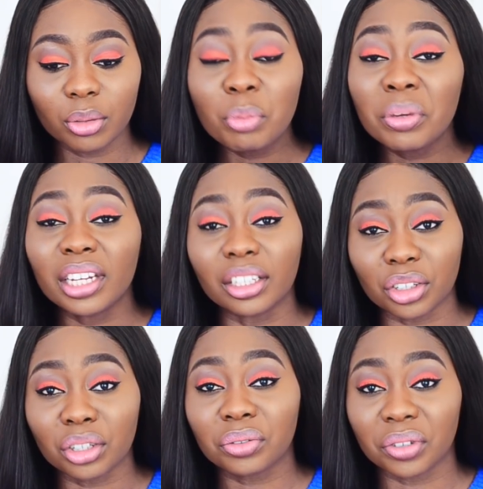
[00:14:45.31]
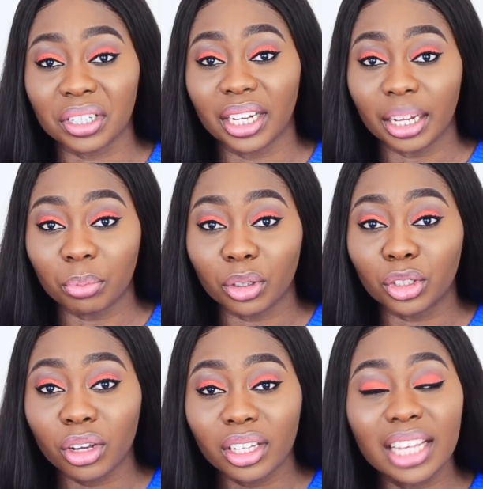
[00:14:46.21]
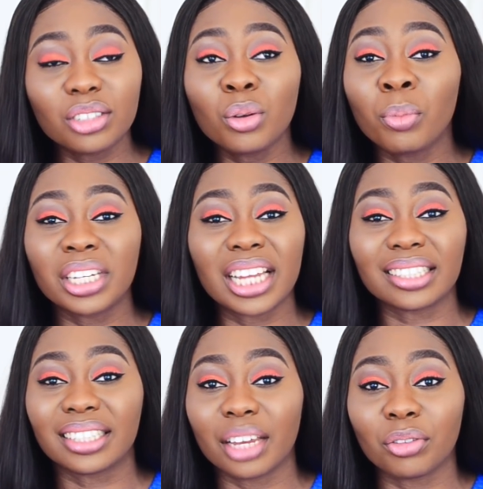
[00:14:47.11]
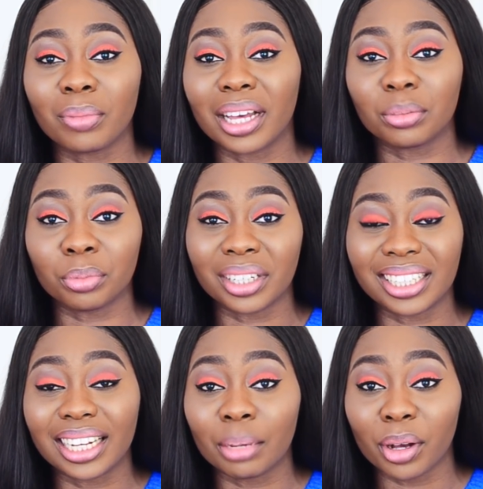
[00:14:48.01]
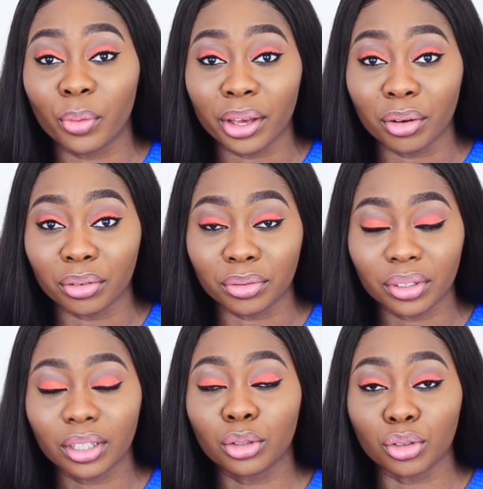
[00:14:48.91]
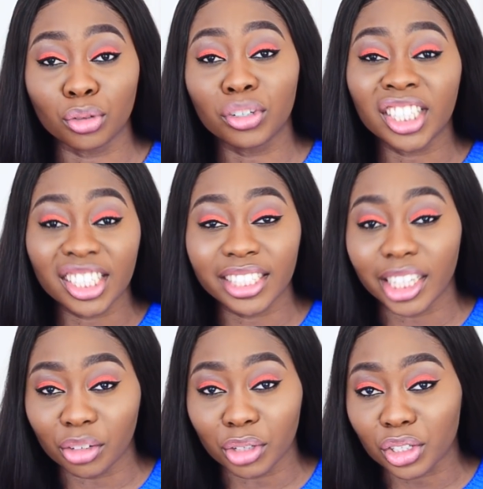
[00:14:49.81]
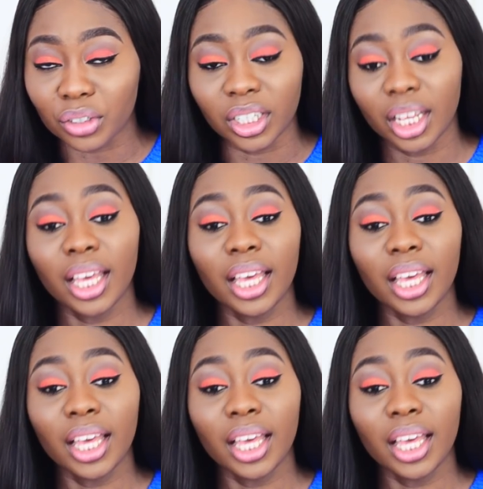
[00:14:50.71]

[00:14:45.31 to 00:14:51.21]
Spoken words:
Weeping endures for a night, but joy, there's nobody that's died from heartbreak that I'm aware of, you know, in this generation.